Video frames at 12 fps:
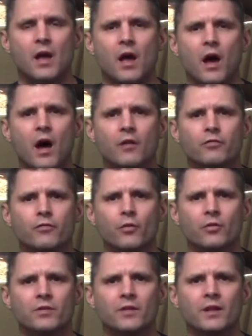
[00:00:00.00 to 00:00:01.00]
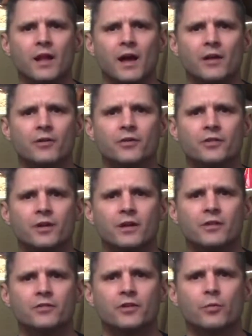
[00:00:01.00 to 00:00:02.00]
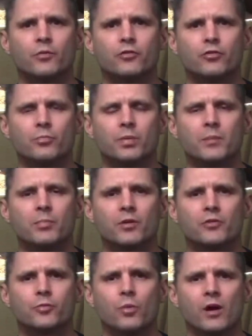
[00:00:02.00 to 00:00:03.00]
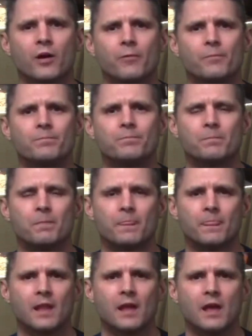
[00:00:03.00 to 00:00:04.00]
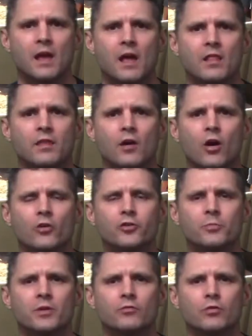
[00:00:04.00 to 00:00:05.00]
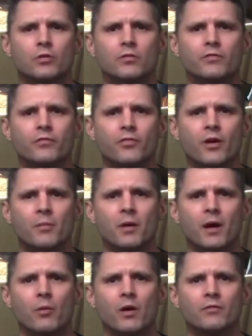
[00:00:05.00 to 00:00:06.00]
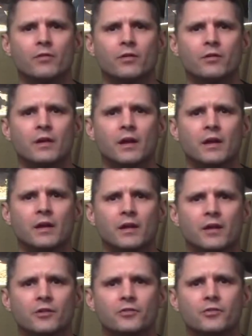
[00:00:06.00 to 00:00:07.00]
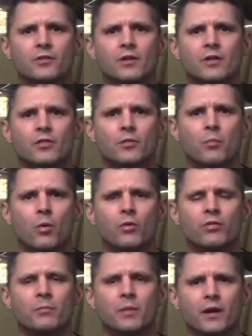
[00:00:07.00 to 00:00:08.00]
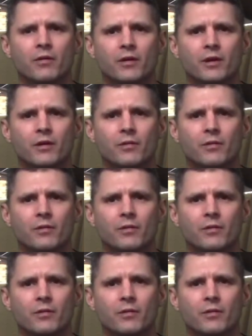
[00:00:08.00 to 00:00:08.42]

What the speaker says: Unfolding the liner is easier with 2 people as well. The ultimate rule of thumb, however, is the more the merrier